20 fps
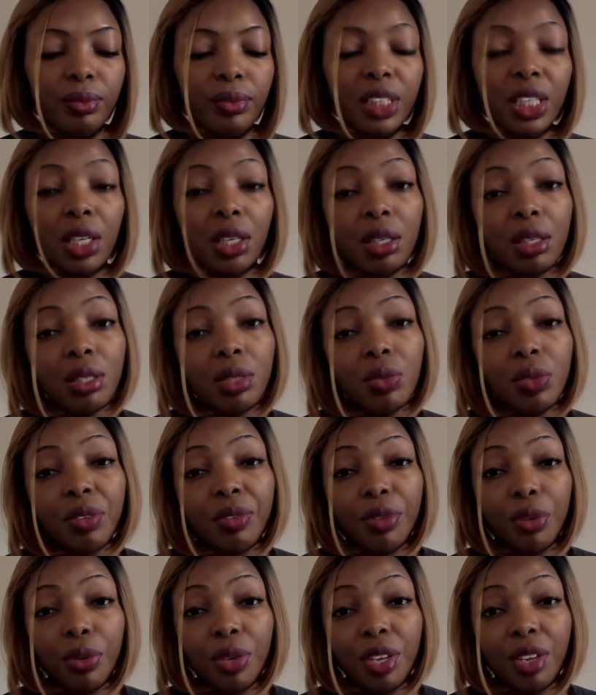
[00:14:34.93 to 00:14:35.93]
Because if
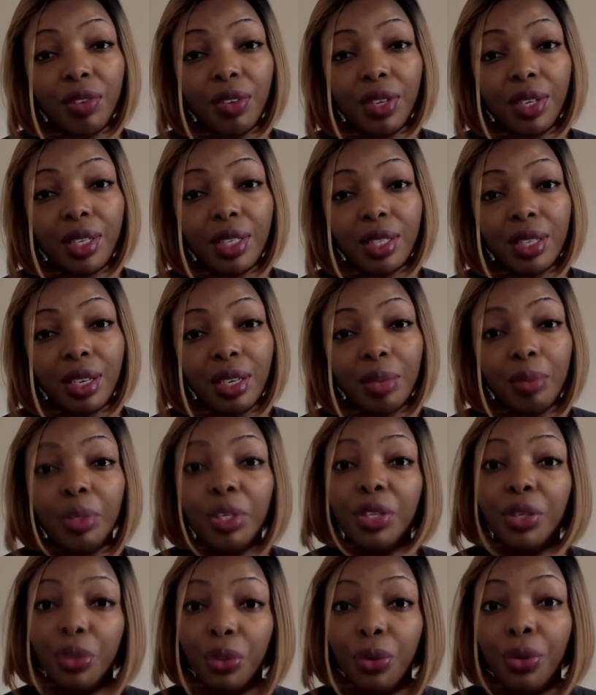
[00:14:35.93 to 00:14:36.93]
you give it, it's going to be
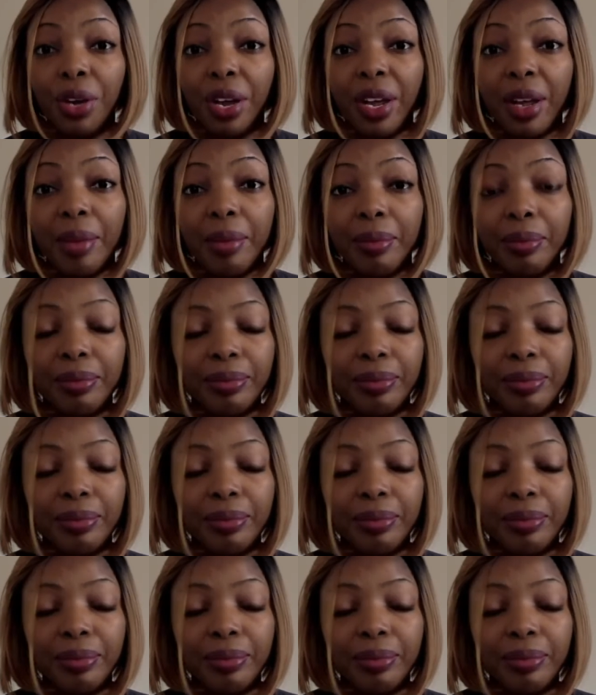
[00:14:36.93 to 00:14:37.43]
in your name.